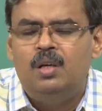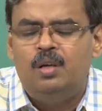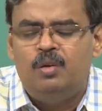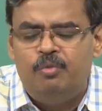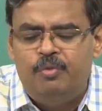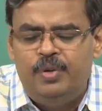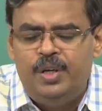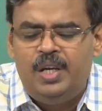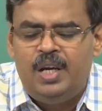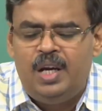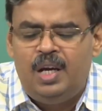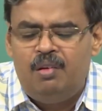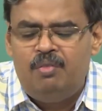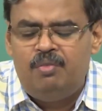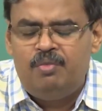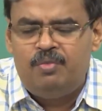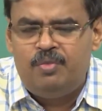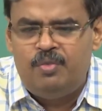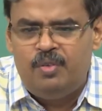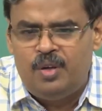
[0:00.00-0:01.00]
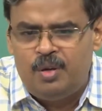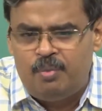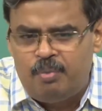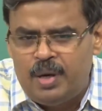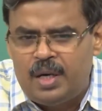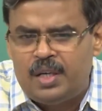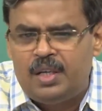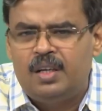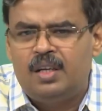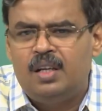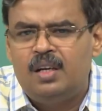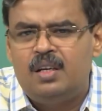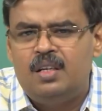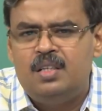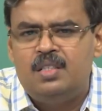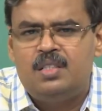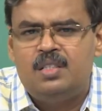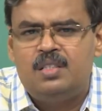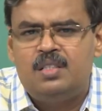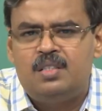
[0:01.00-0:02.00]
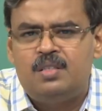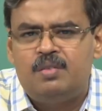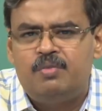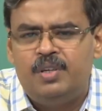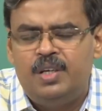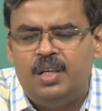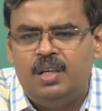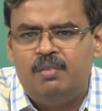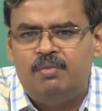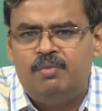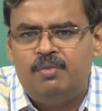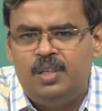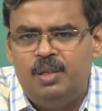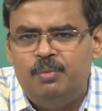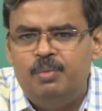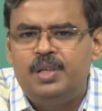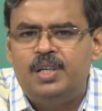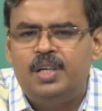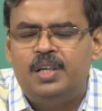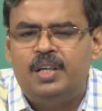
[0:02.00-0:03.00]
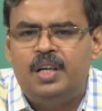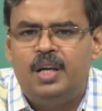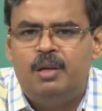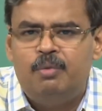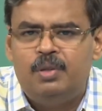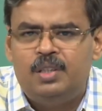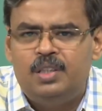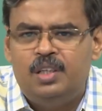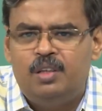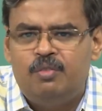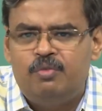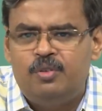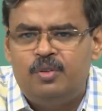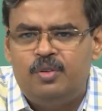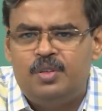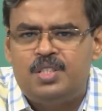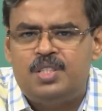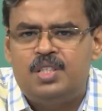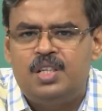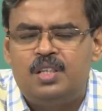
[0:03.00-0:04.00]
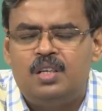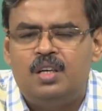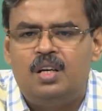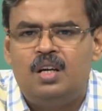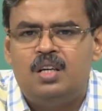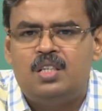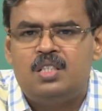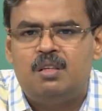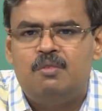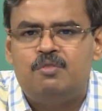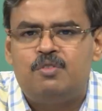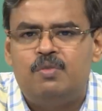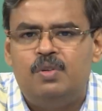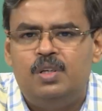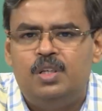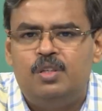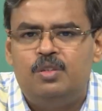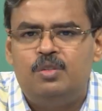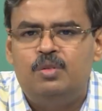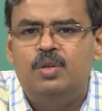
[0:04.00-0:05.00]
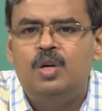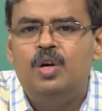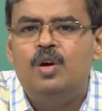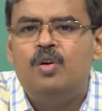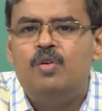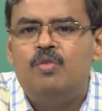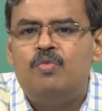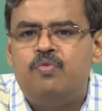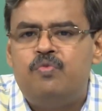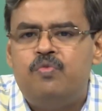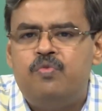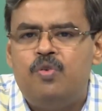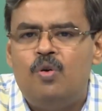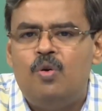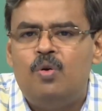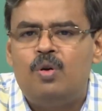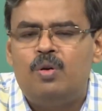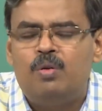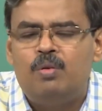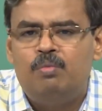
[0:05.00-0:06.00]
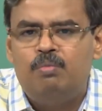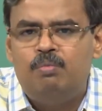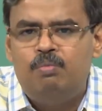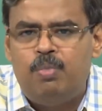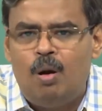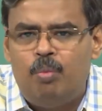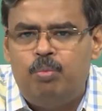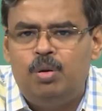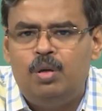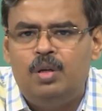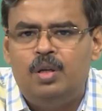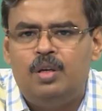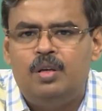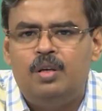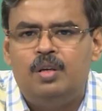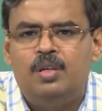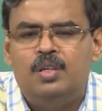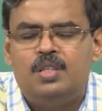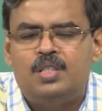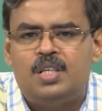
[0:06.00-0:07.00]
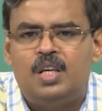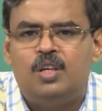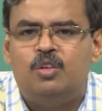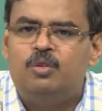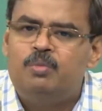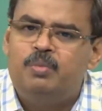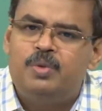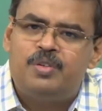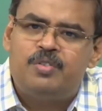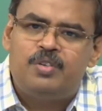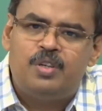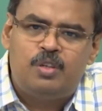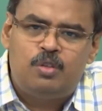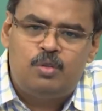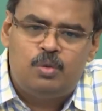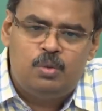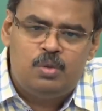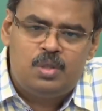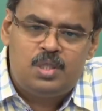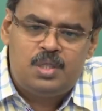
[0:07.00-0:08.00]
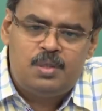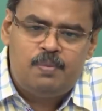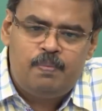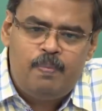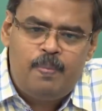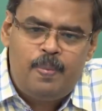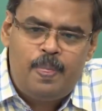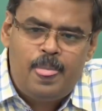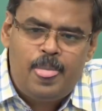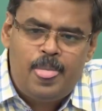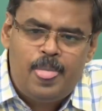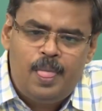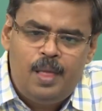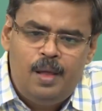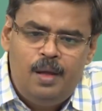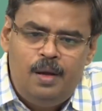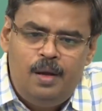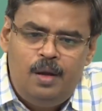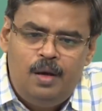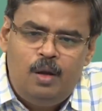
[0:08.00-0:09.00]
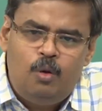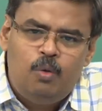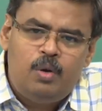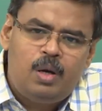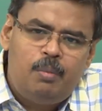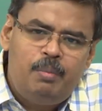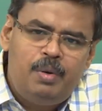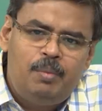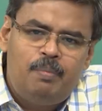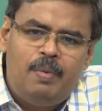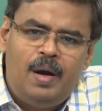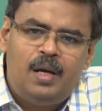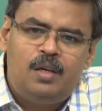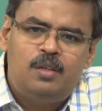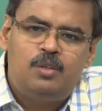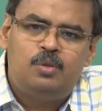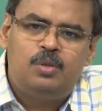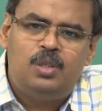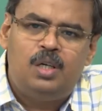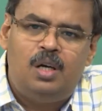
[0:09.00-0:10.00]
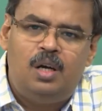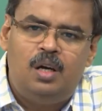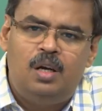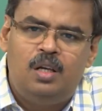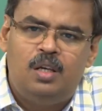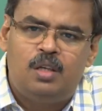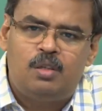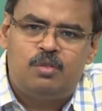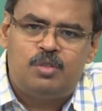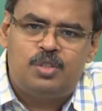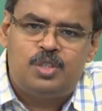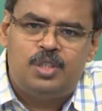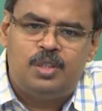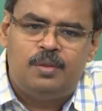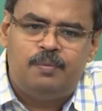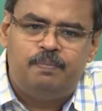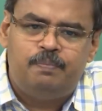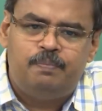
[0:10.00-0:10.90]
We have, for practical reasons, we have limited time and therefore restricted ourselves only to 4 popular psychometric tools. Now, coming back to the earlier question,